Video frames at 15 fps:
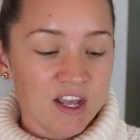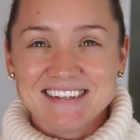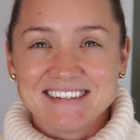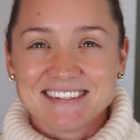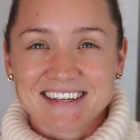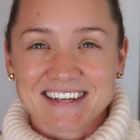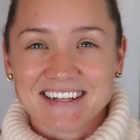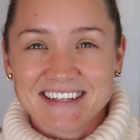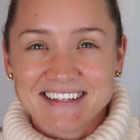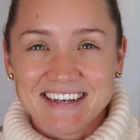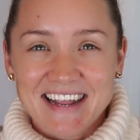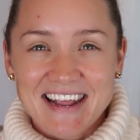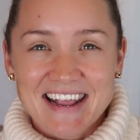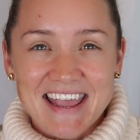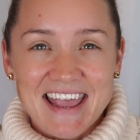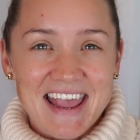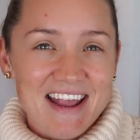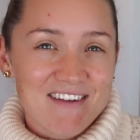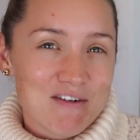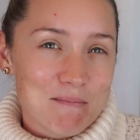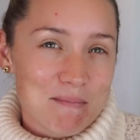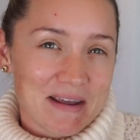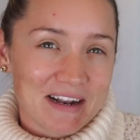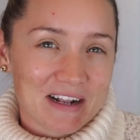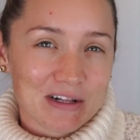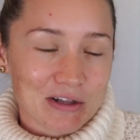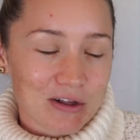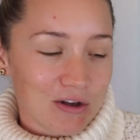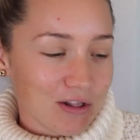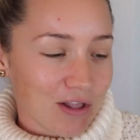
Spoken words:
Is the Clinique Even Better Glow